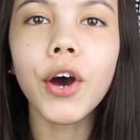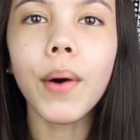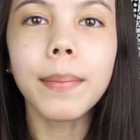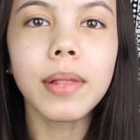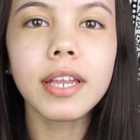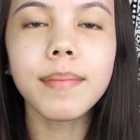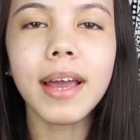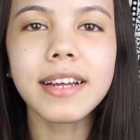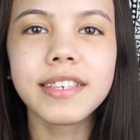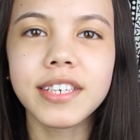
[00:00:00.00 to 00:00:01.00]
So I blended
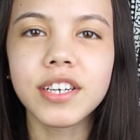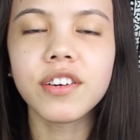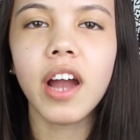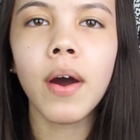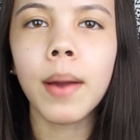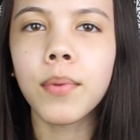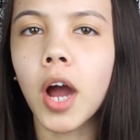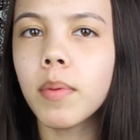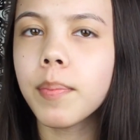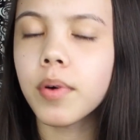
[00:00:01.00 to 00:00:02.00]
my concealer out. I
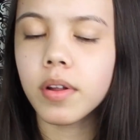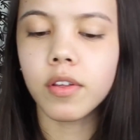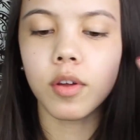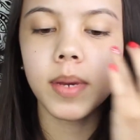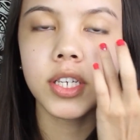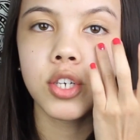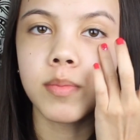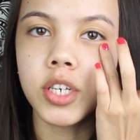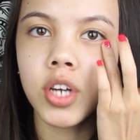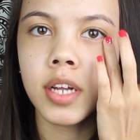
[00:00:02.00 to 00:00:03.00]
probably put a little bit too
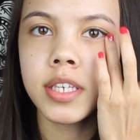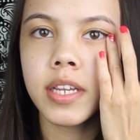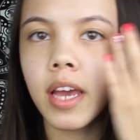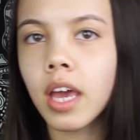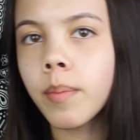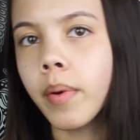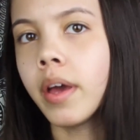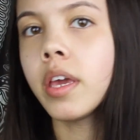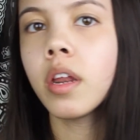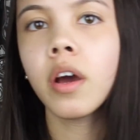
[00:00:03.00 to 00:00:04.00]
much on today,
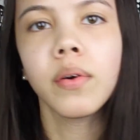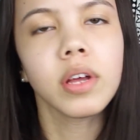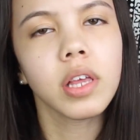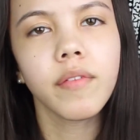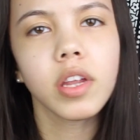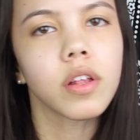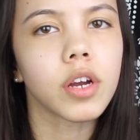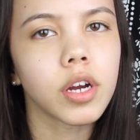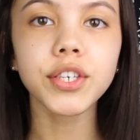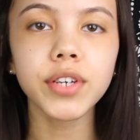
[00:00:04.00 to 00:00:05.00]
but you know, you live and you
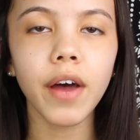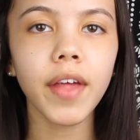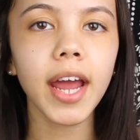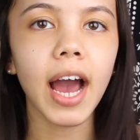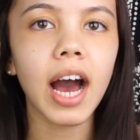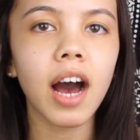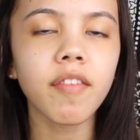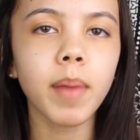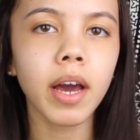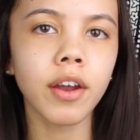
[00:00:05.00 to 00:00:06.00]
learn. So now that I
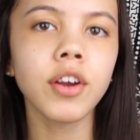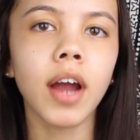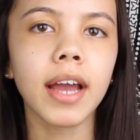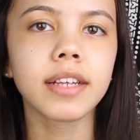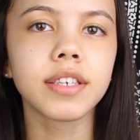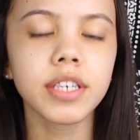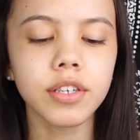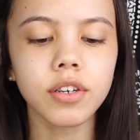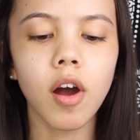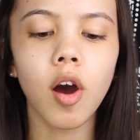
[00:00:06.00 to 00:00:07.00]
have my under eye
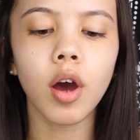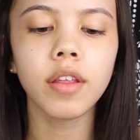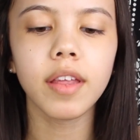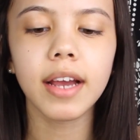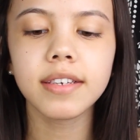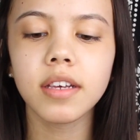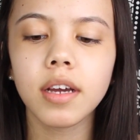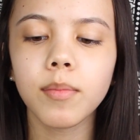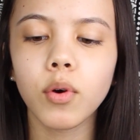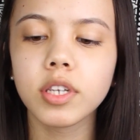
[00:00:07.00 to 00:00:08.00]
concealer on, the next
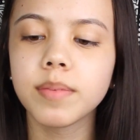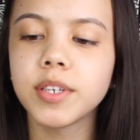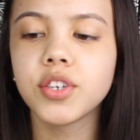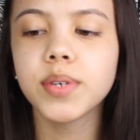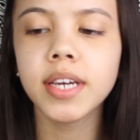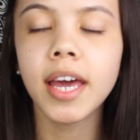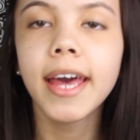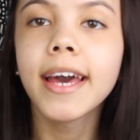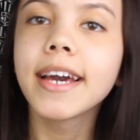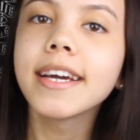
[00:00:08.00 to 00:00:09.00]
thing I'm going to be doing
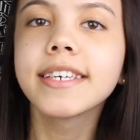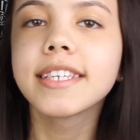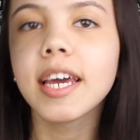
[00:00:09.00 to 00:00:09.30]
is